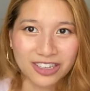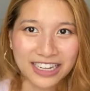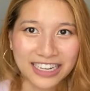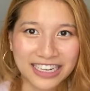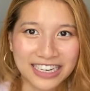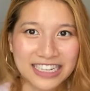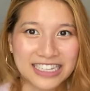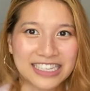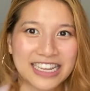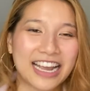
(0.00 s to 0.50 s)

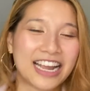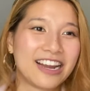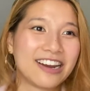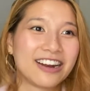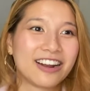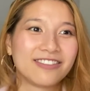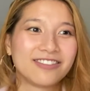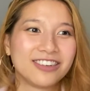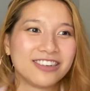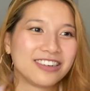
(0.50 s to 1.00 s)
like and tired
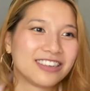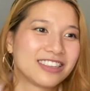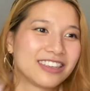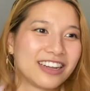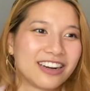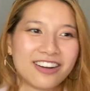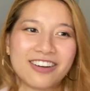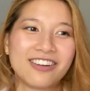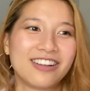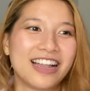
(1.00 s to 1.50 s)
after you just
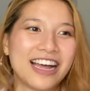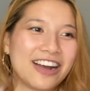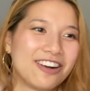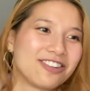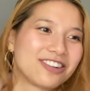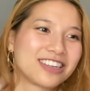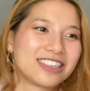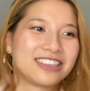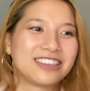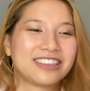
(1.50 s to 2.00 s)
let it all
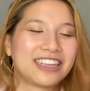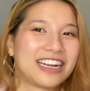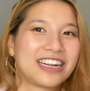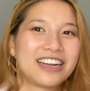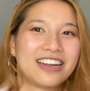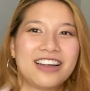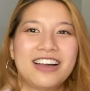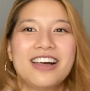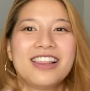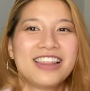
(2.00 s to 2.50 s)
out, because it's
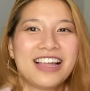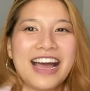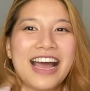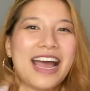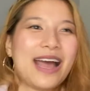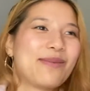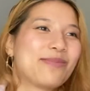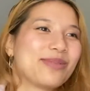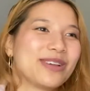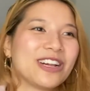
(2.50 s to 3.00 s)
like a lot
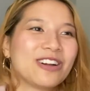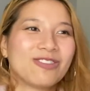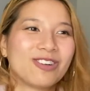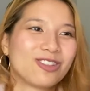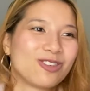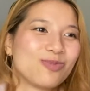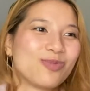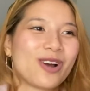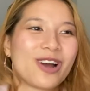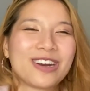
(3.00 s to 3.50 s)
happening
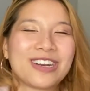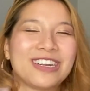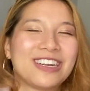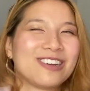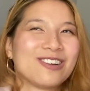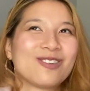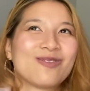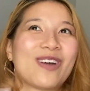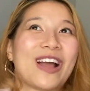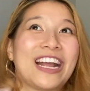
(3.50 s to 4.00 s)
with your body
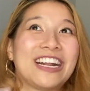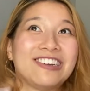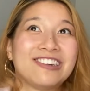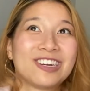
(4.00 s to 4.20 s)
and your mind.